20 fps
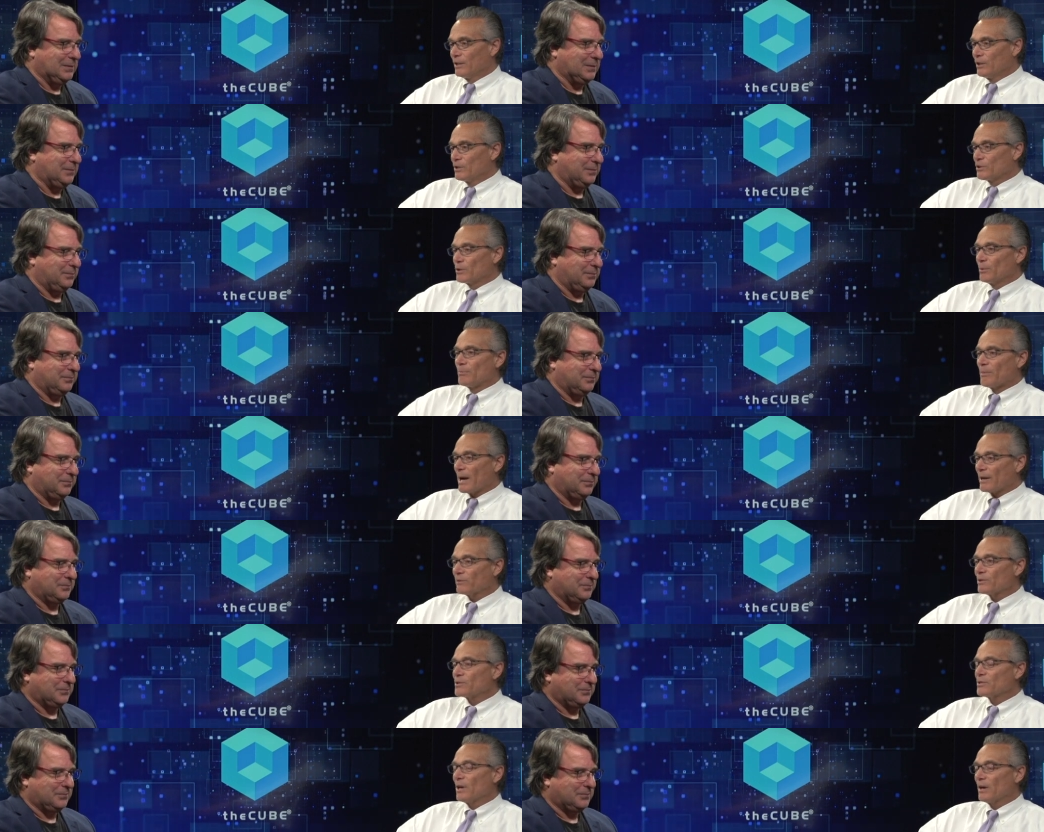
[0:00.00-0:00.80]
Speaker 1: So
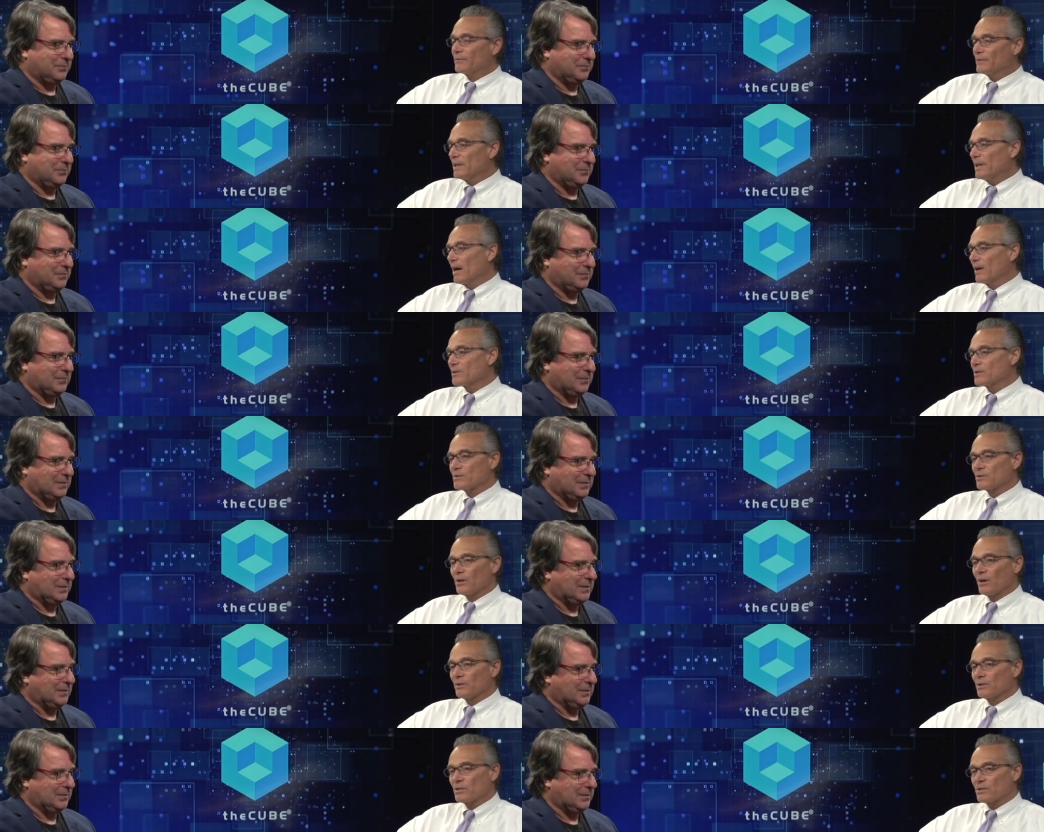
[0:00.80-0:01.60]
Microsoft announces
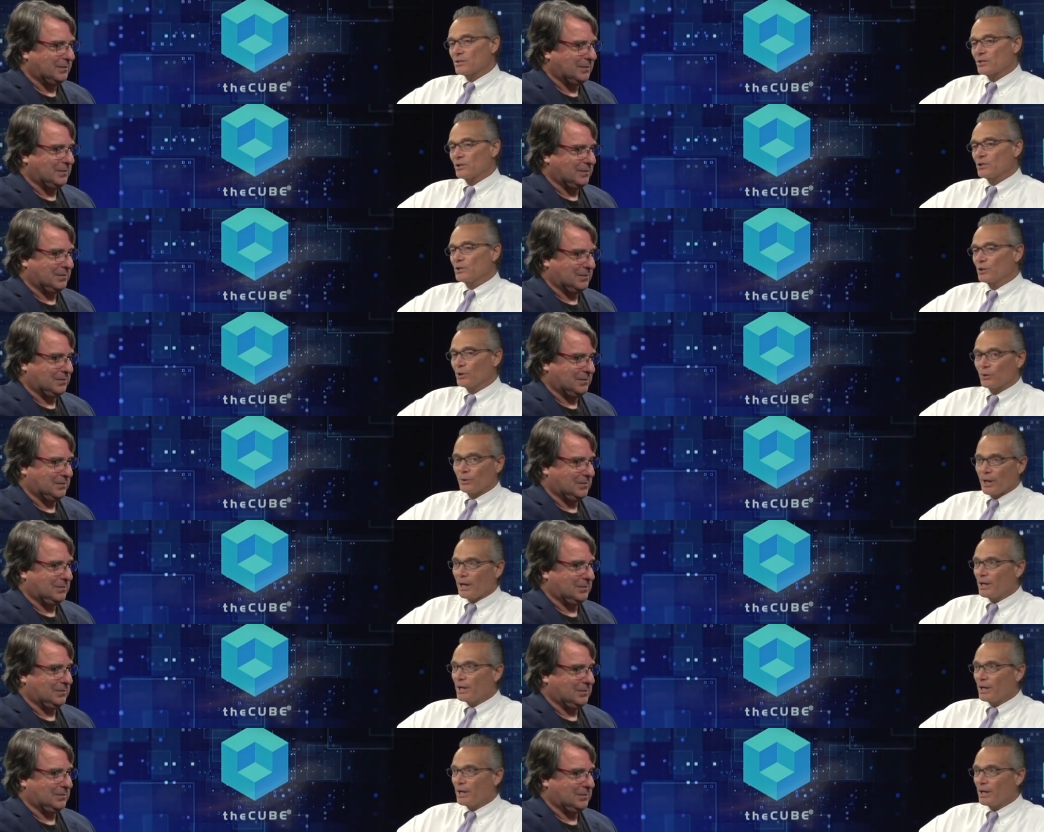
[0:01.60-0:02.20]
all these secure